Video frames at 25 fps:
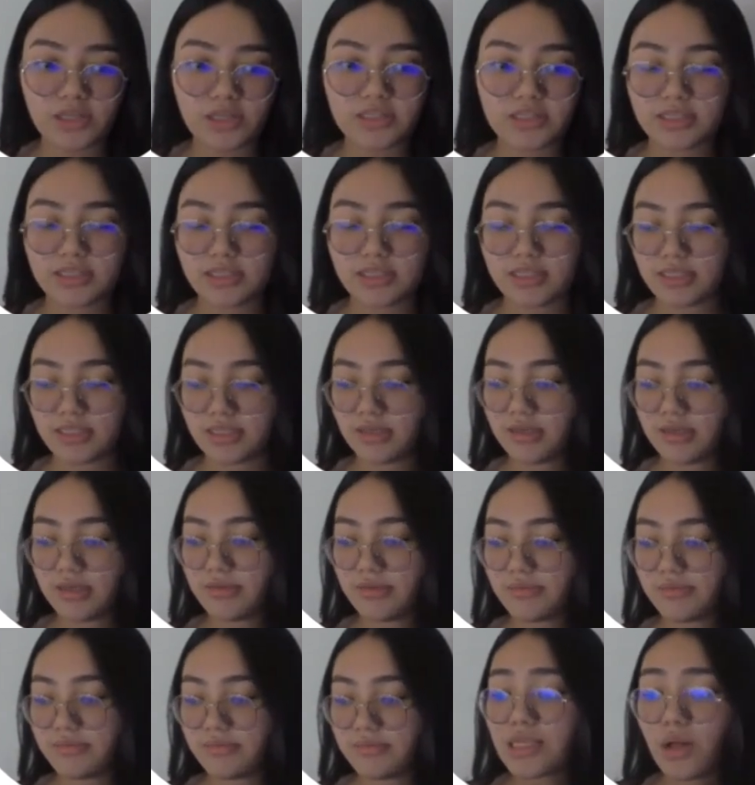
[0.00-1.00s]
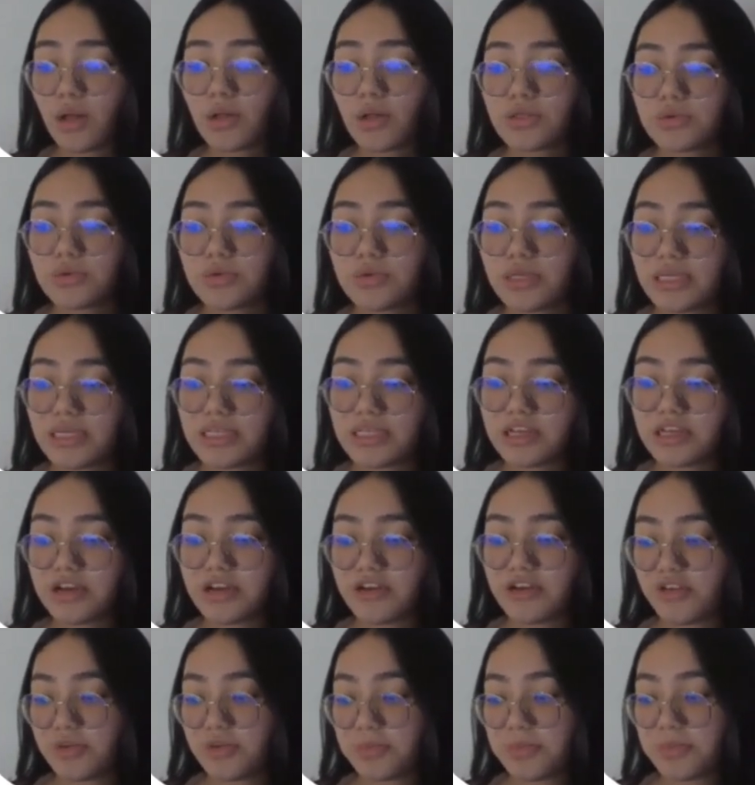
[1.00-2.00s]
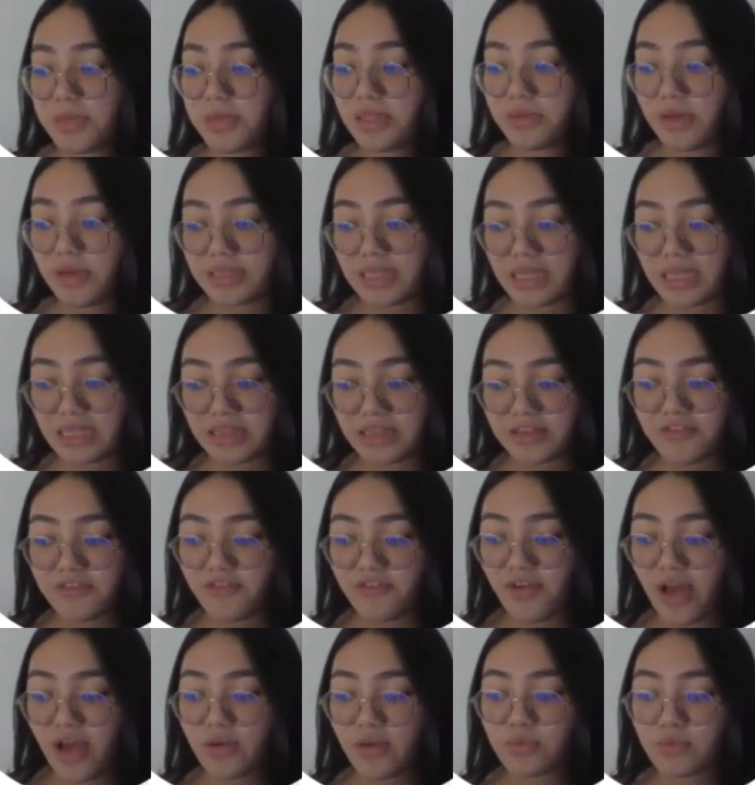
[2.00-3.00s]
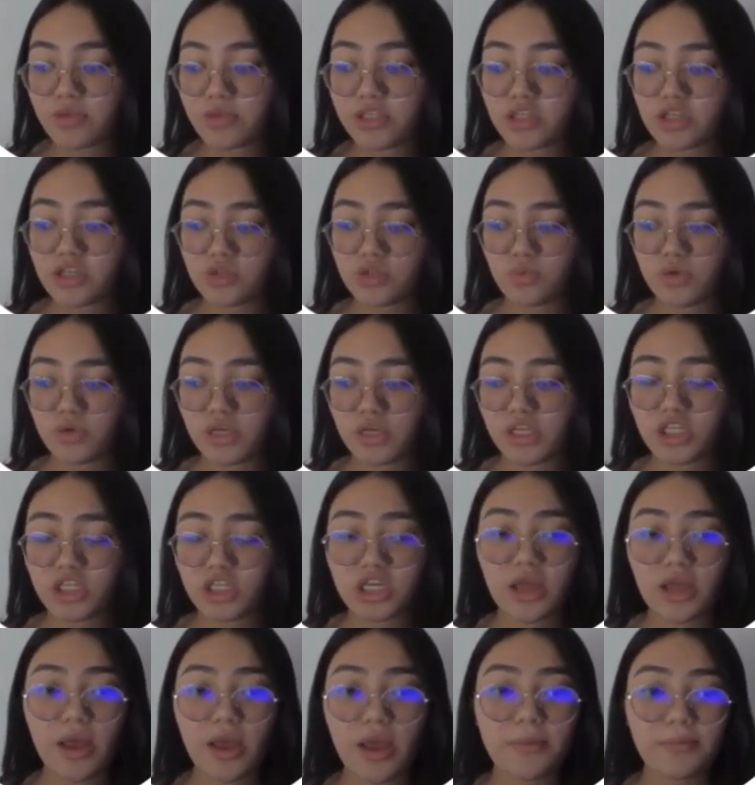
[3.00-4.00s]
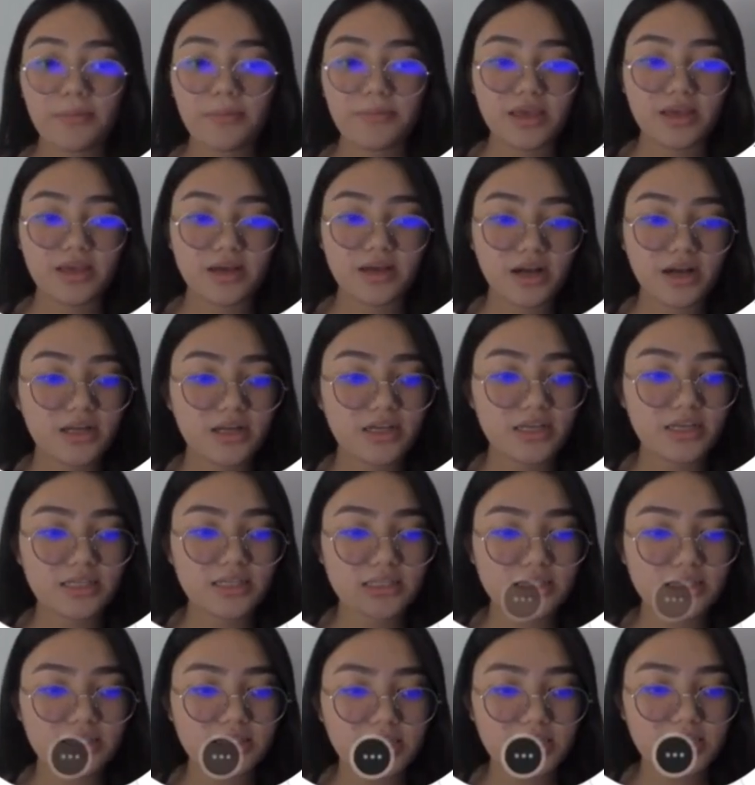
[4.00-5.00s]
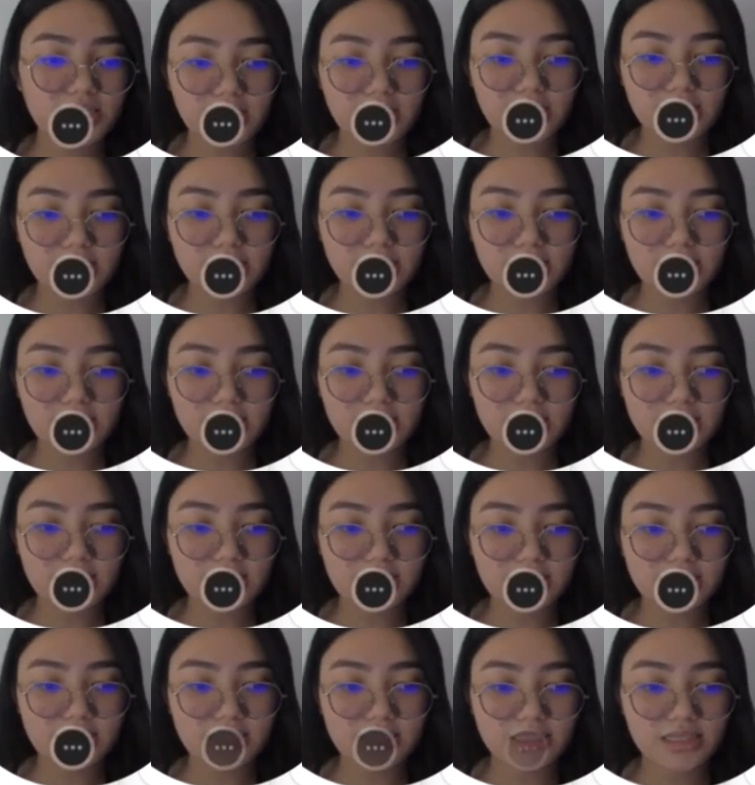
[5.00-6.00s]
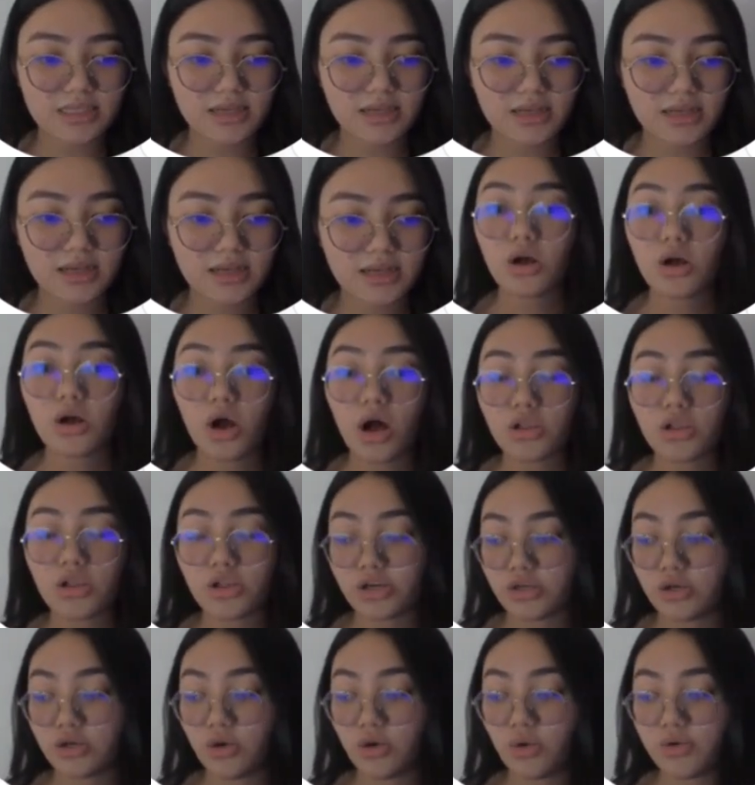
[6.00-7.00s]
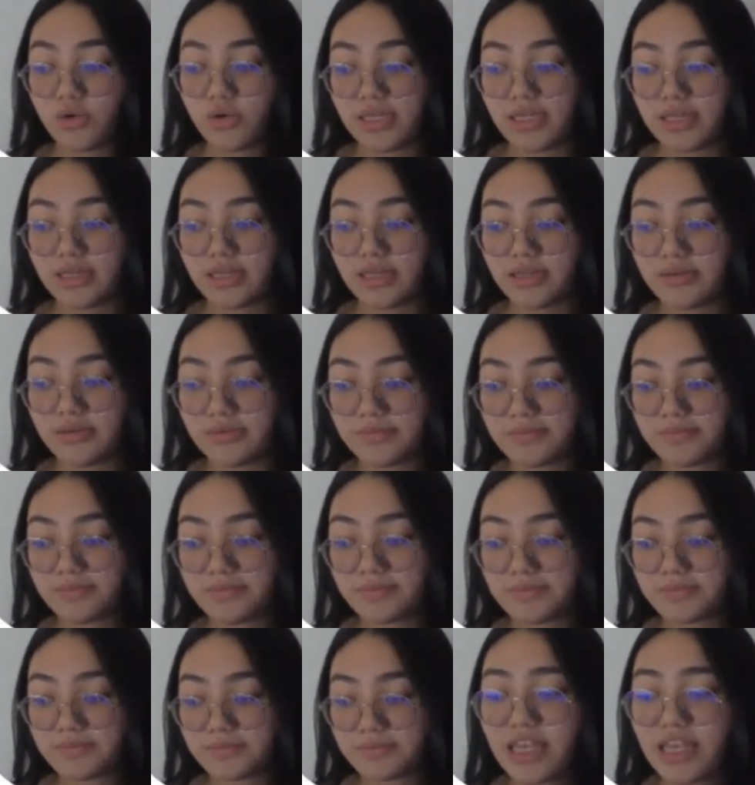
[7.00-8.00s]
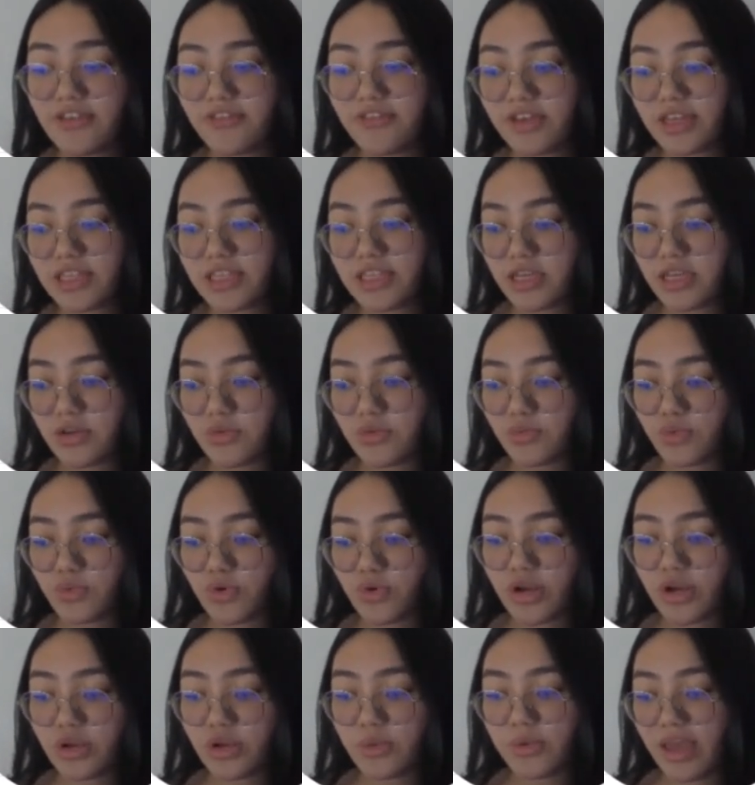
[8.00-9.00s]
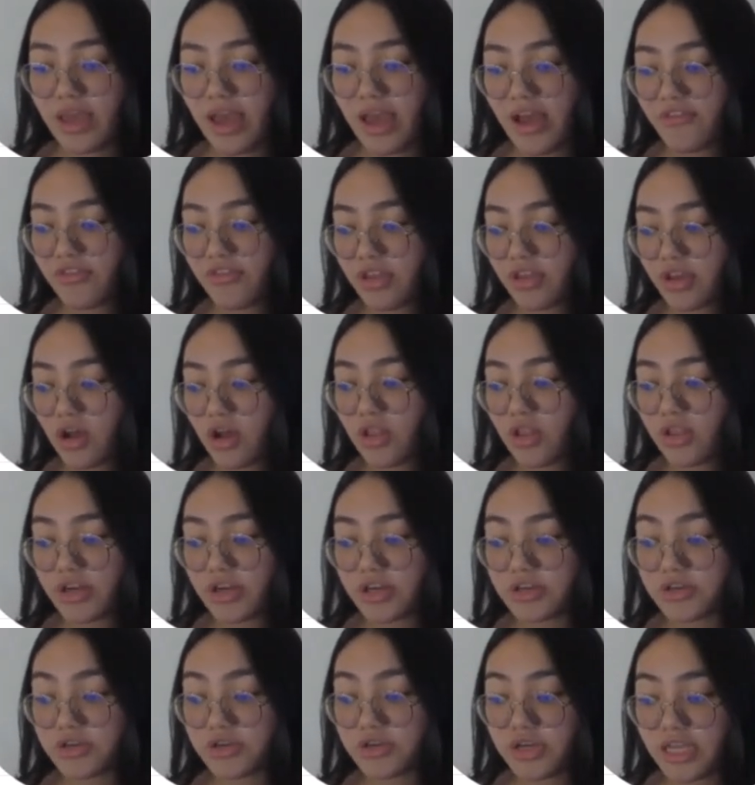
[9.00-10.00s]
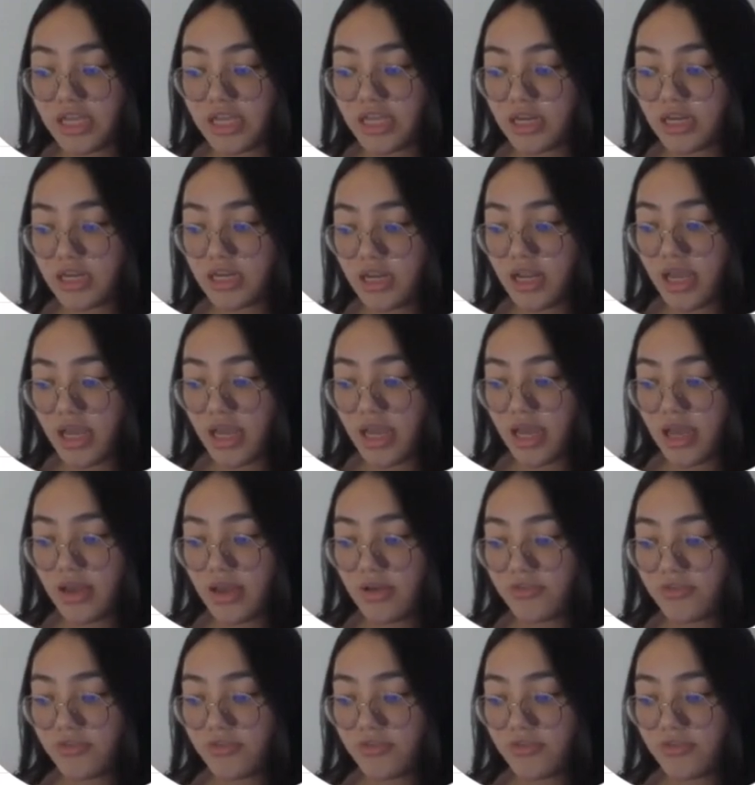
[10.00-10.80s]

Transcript: wants. It's also easier for me to identify which is which because it is color coded. For savings and work, we have the color green.